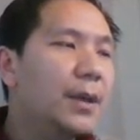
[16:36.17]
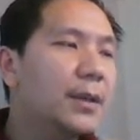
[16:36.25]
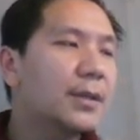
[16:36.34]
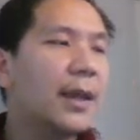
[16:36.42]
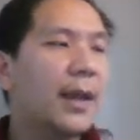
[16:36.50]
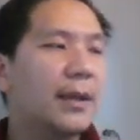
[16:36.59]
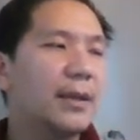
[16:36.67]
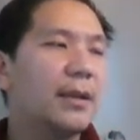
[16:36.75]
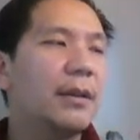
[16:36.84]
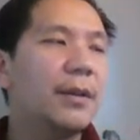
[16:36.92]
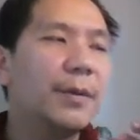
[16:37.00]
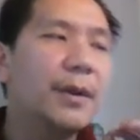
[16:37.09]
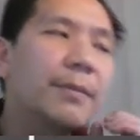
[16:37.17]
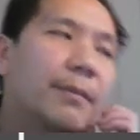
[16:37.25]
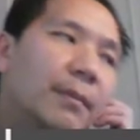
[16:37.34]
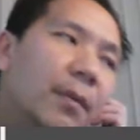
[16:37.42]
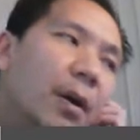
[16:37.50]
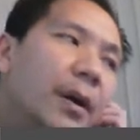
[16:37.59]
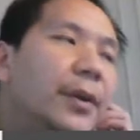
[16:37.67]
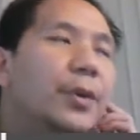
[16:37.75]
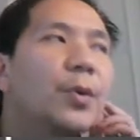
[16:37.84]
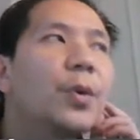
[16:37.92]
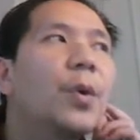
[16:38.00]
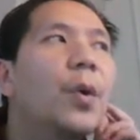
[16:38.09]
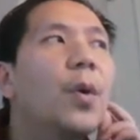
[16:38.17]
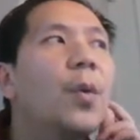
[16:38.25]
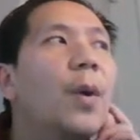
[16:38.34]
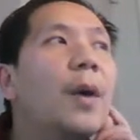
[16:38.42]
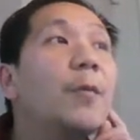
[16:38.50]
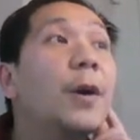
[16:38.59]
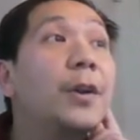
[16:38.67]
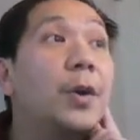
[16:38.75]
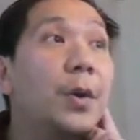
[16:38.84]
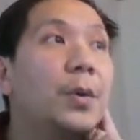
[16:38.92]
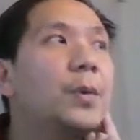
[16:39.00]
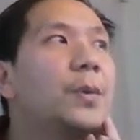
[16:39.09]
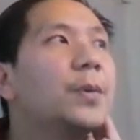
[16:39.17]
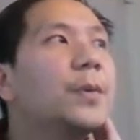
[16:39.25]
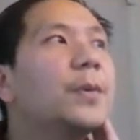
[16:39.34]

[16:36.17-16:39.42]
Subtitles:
it's like dealing with more into 0110